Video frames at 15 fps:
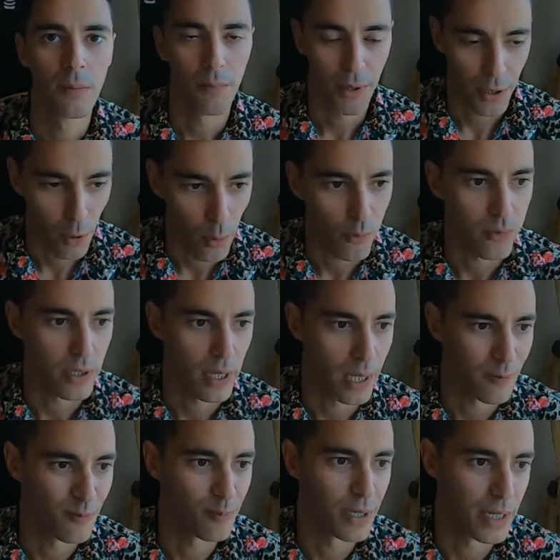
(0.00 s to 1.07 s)
But hopefully
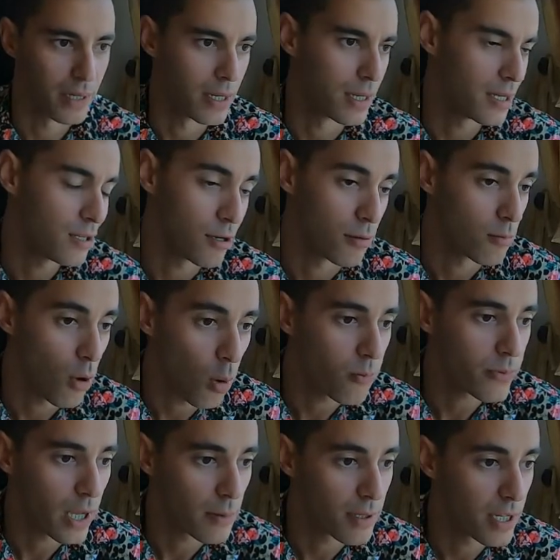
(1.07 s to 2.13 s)

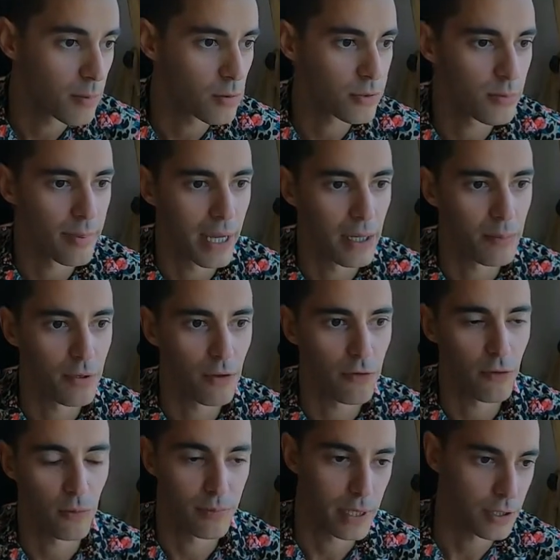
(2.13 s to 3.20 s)
hopefully I've been able to paint a
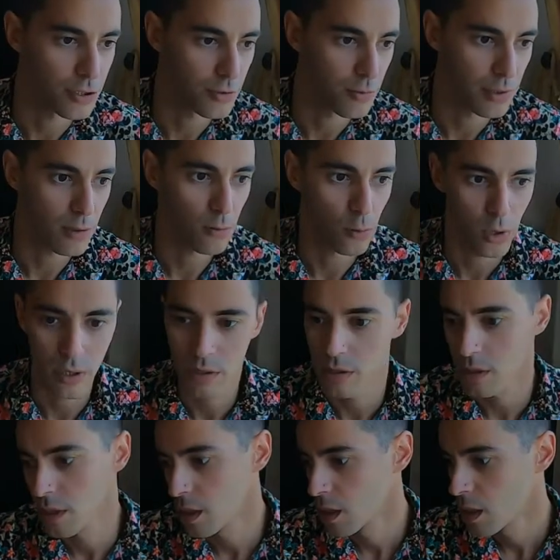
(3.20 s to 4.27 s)
beautiful picture with the
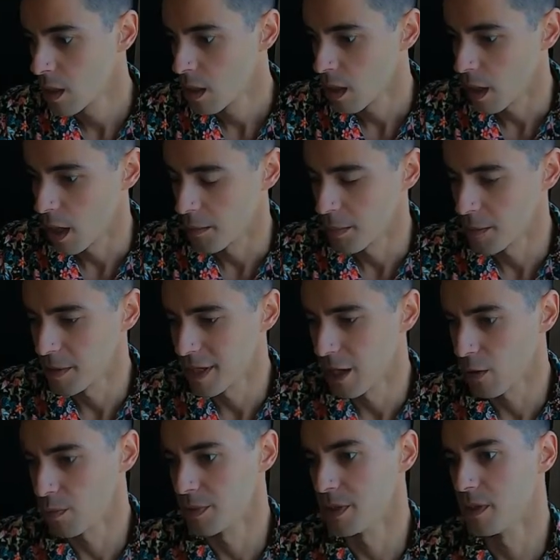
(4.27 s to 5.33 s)
words, and maybe
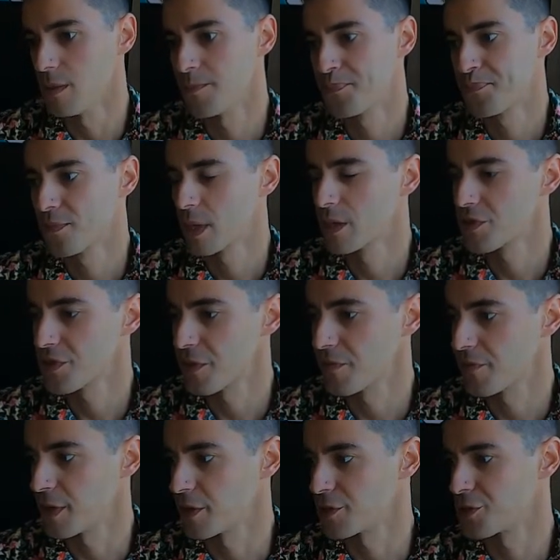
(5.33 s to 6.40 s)
that'll be
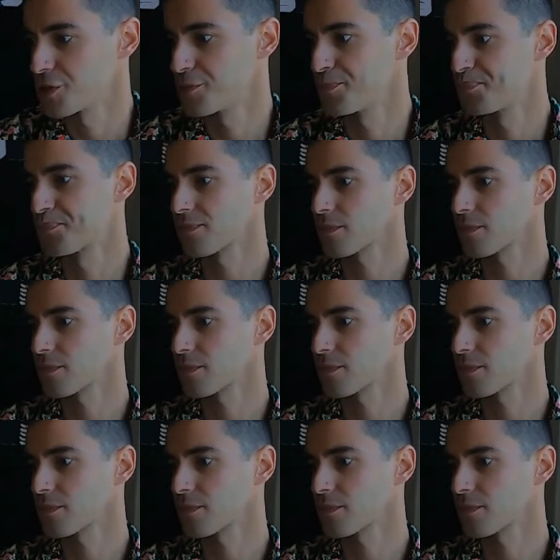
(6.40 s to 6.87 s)
sufficient.